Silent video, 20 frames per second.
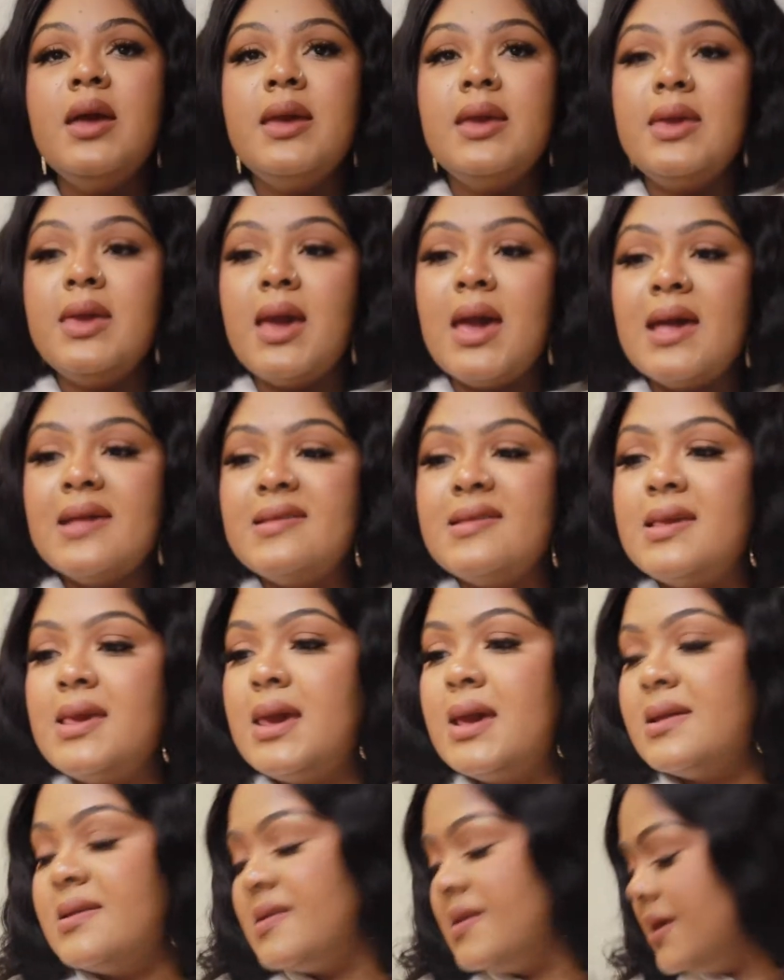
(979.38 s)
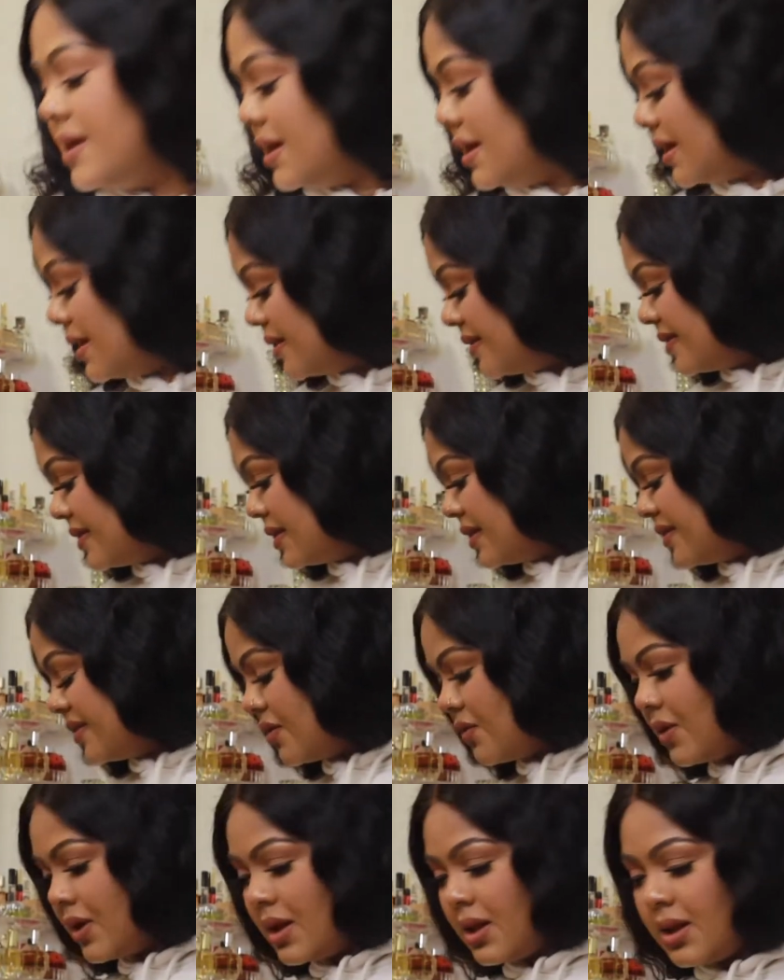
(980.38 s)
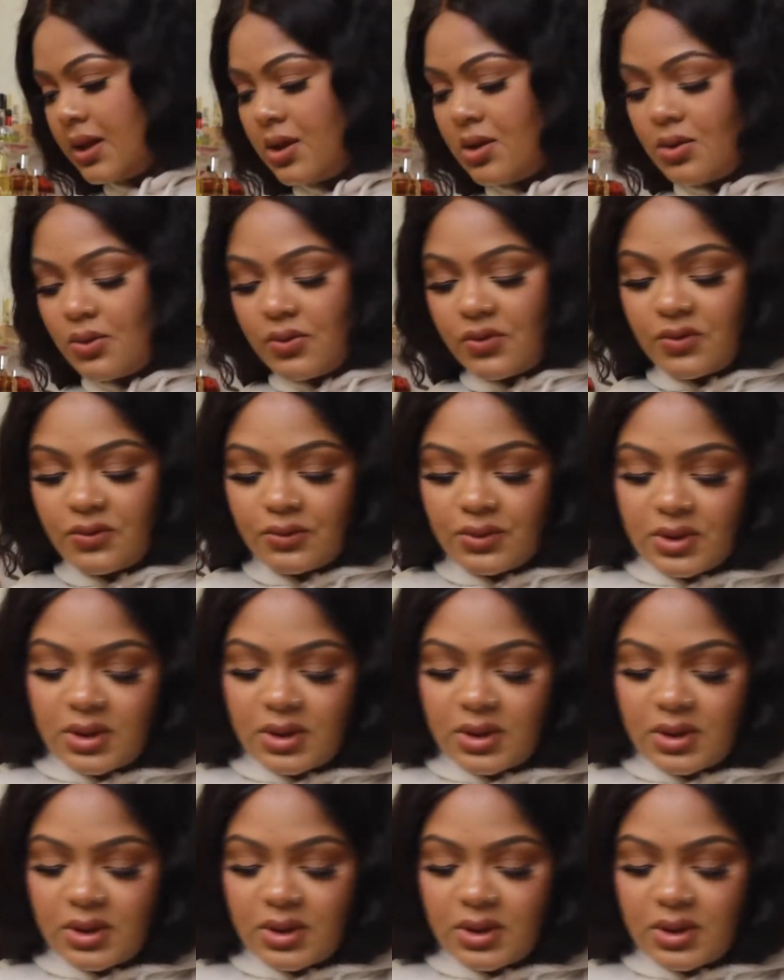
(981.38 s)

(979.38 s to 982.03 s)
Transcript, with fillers: Yes, yes, yes. Let's quickly go to